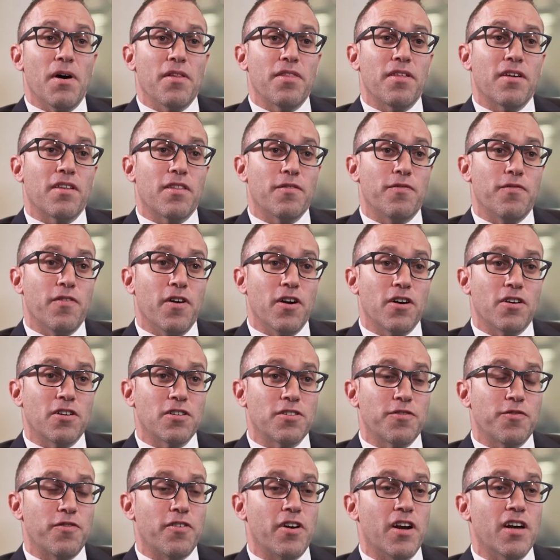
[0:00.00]
I think the
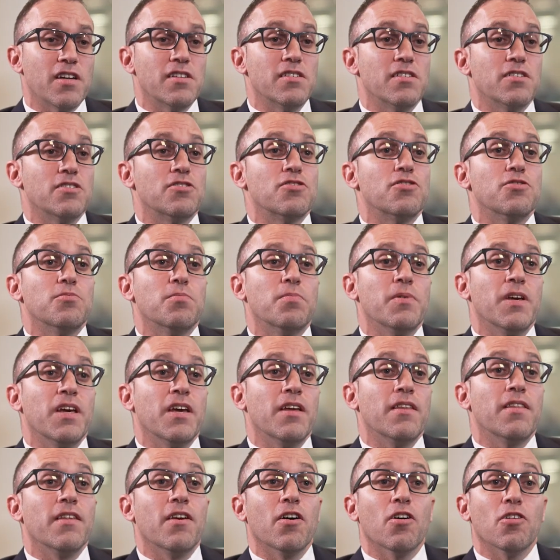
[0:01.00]
focus for us is to
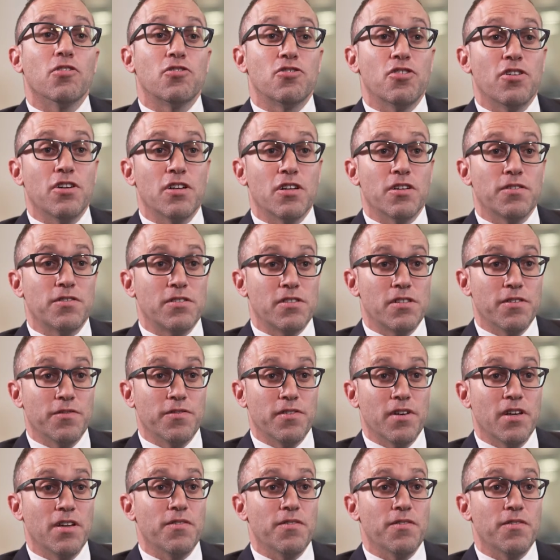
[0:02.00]
be the alternative